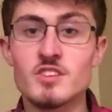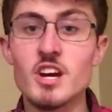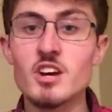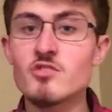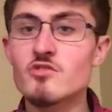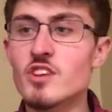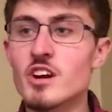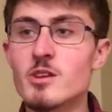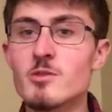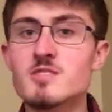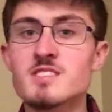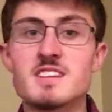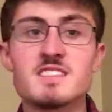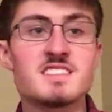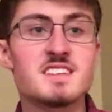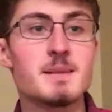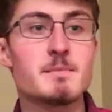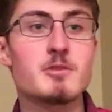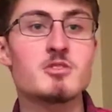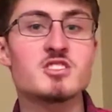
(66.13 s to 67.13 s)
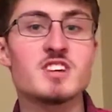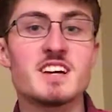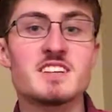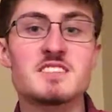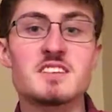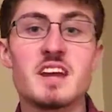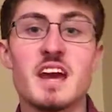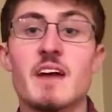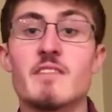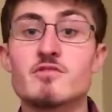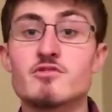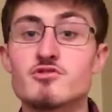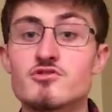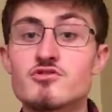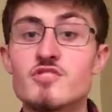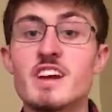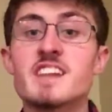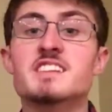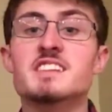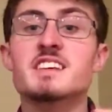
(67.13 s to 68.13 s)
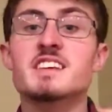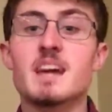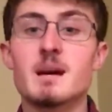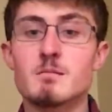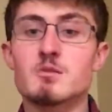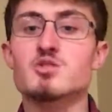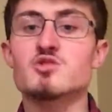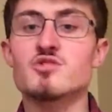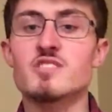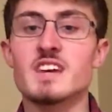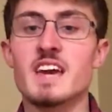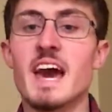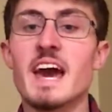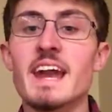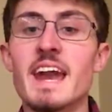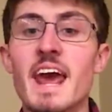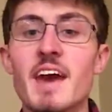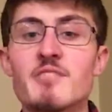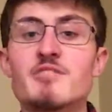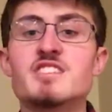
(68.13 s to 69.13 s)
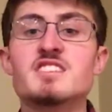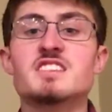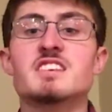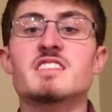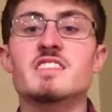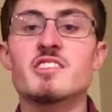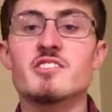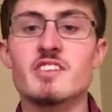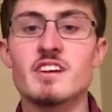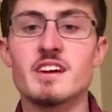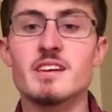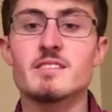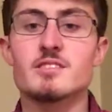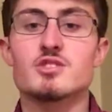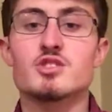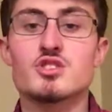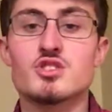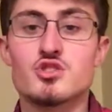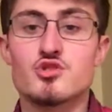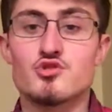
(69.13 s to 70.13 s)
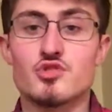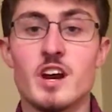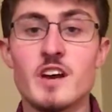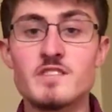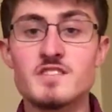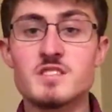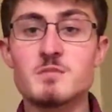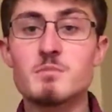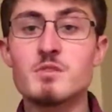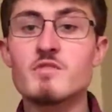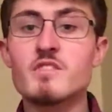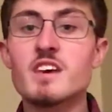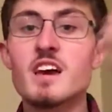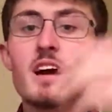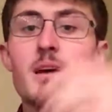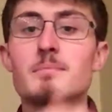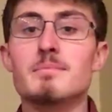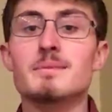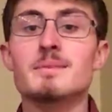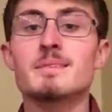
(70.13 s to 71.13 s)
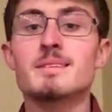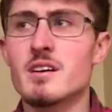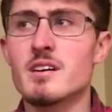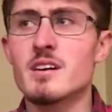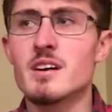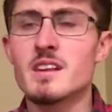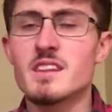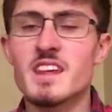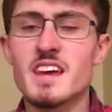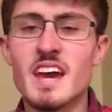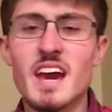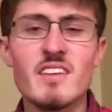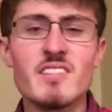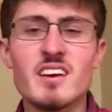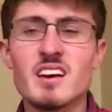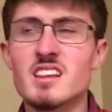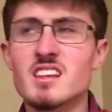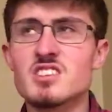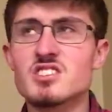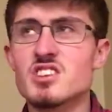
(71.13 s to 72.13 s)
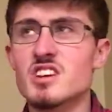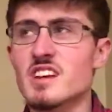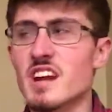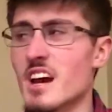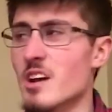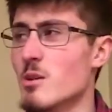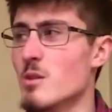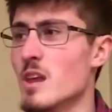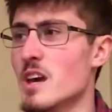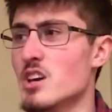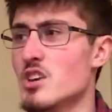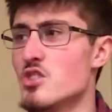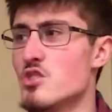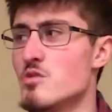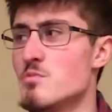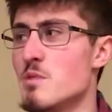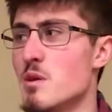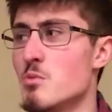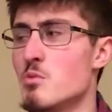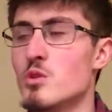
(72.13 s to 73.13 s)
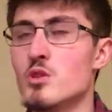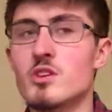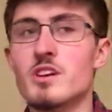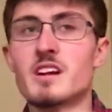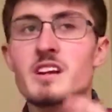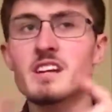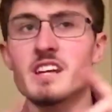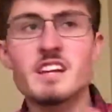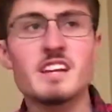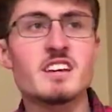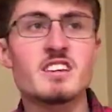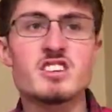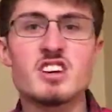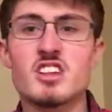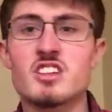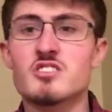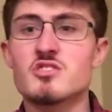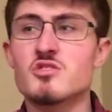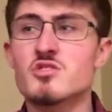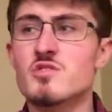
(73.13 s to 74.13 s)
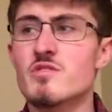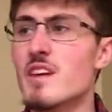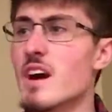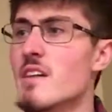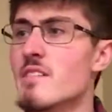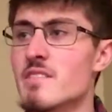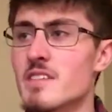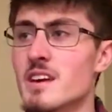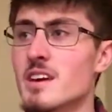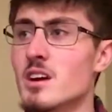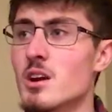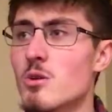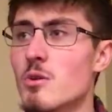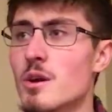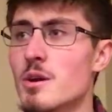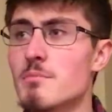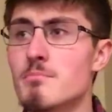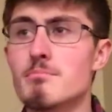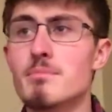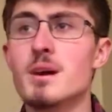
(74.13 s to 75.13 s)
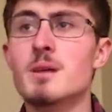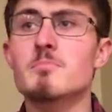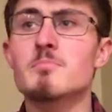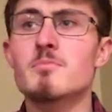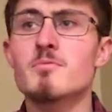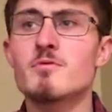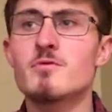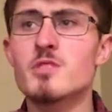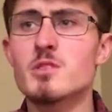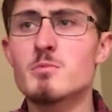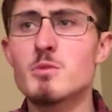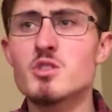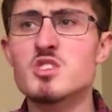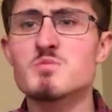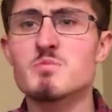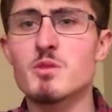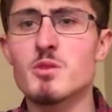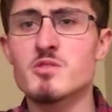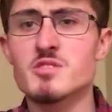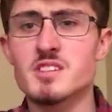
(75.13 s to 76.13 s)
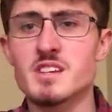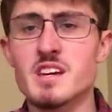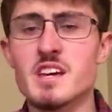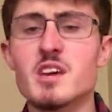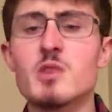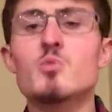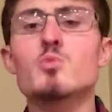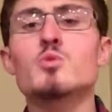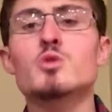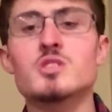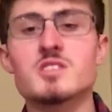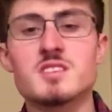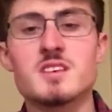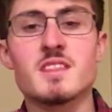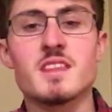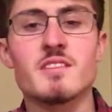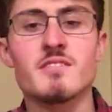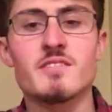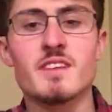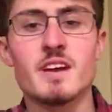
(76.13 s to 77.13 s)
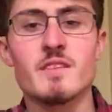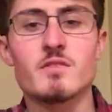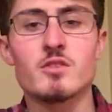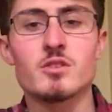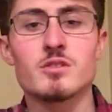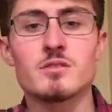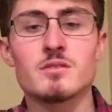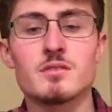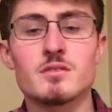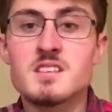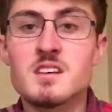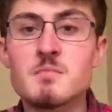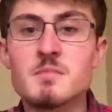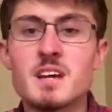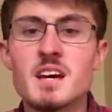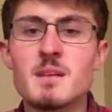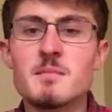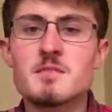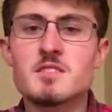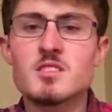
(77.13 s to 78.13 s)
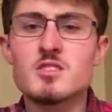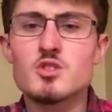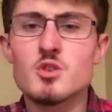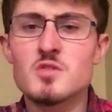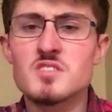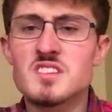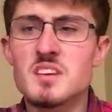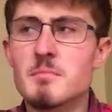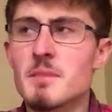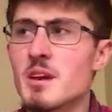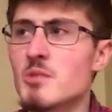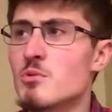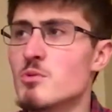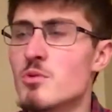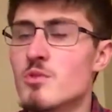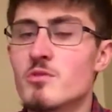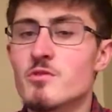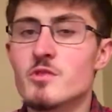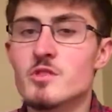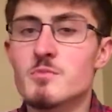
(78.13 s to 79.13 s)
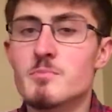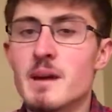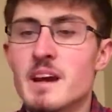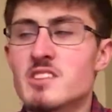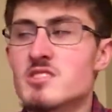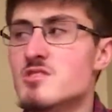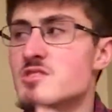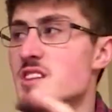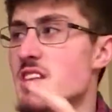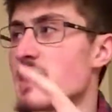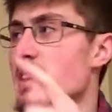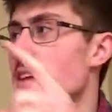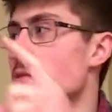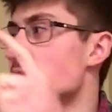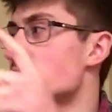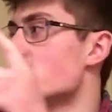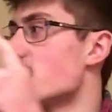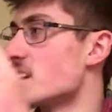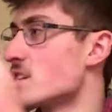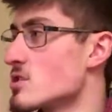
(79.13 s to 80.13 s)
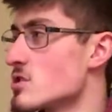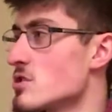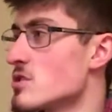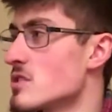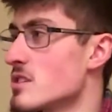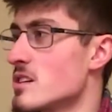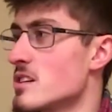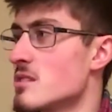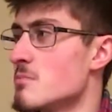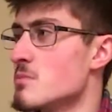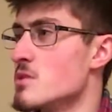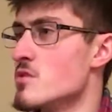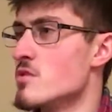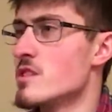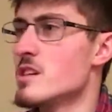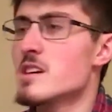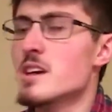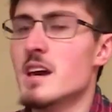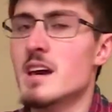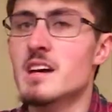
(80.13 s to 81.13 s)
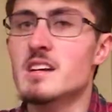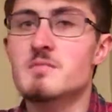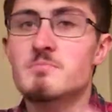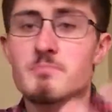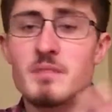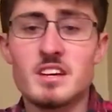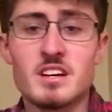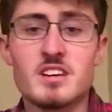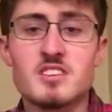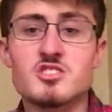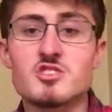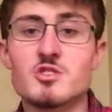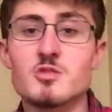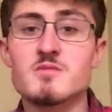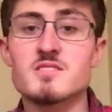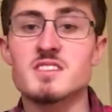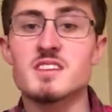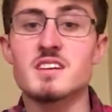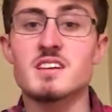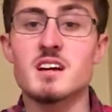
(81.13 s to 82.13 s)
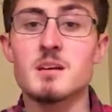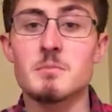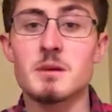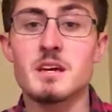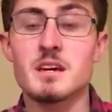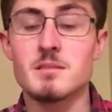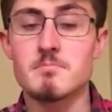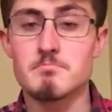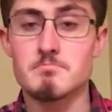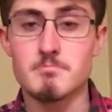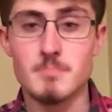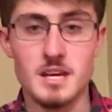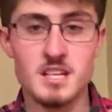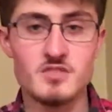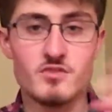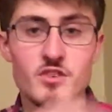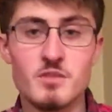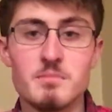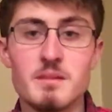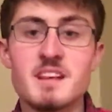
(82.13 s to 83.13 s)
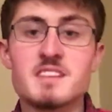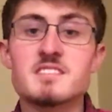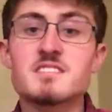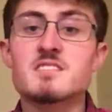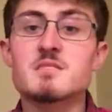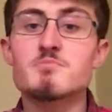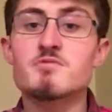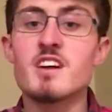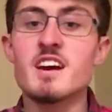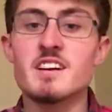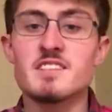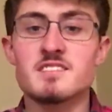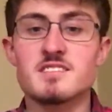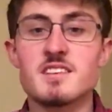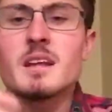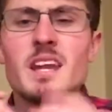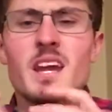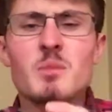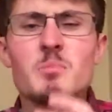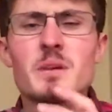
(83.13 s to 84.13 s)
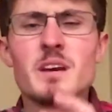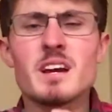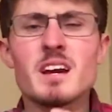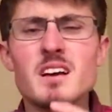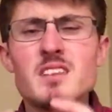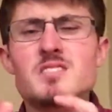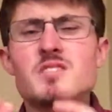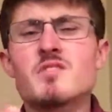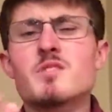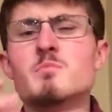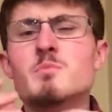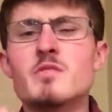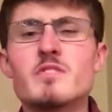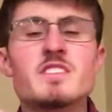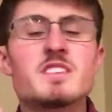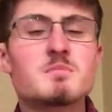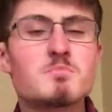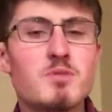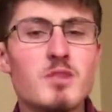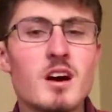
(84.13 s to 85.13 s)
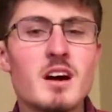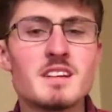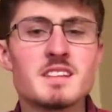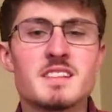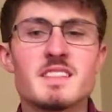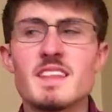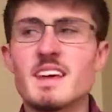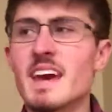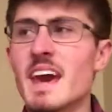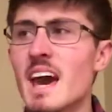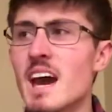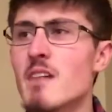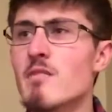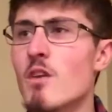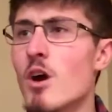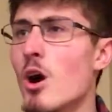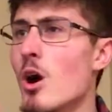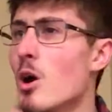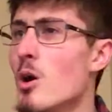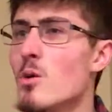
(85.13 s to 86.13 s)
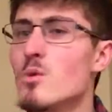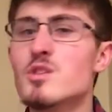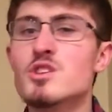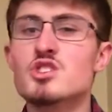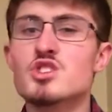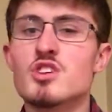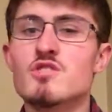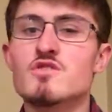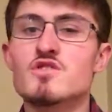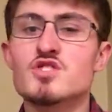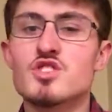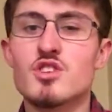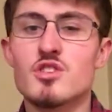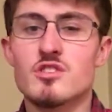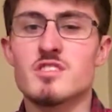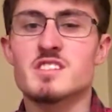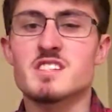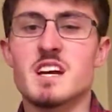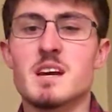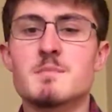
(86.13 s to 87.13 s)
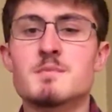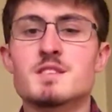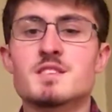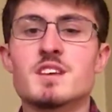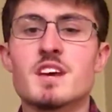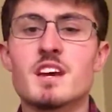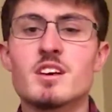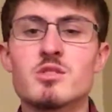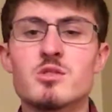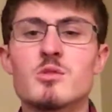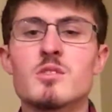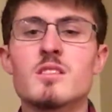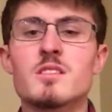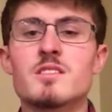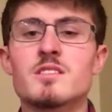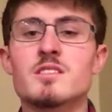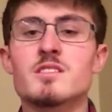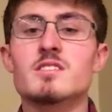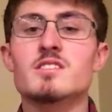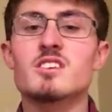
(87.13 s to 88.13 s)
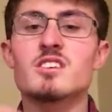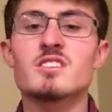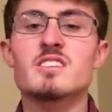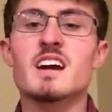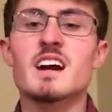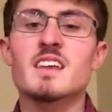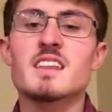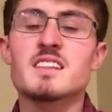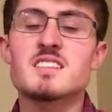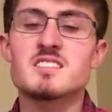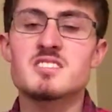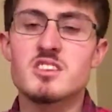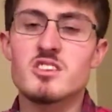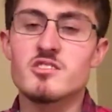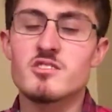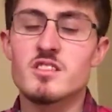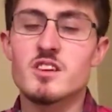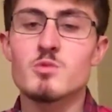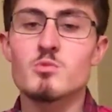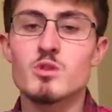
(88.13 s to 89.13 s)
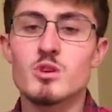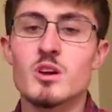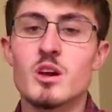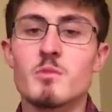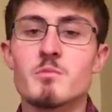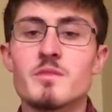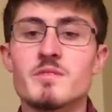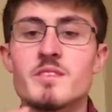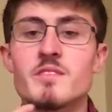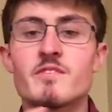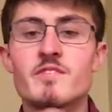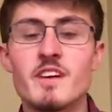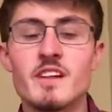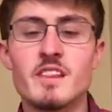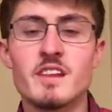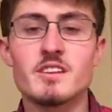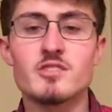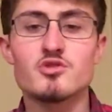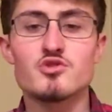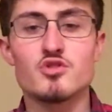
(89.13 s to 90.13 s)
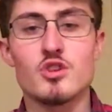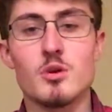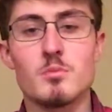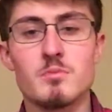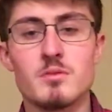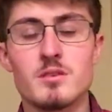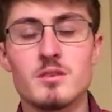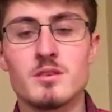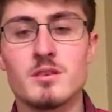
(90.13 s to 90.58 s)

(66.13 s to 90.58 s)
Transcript: Ryan Reynolds and Samuel Jackson have great chemistry, and every scene they're in just drives the movie up. They have that cliched "I don't like you, but we're gonna need each other to survive" thing going, but for the most part, it works in their favor. Sometimes the jokes they make will refer back to something that was said earlier in the movie, and because you don't see it coming, it makes for a pleasant surprise. Now, because of the movie's plot, they have all the genre's archetypes, including the good guy that's secretly working with the villain trope.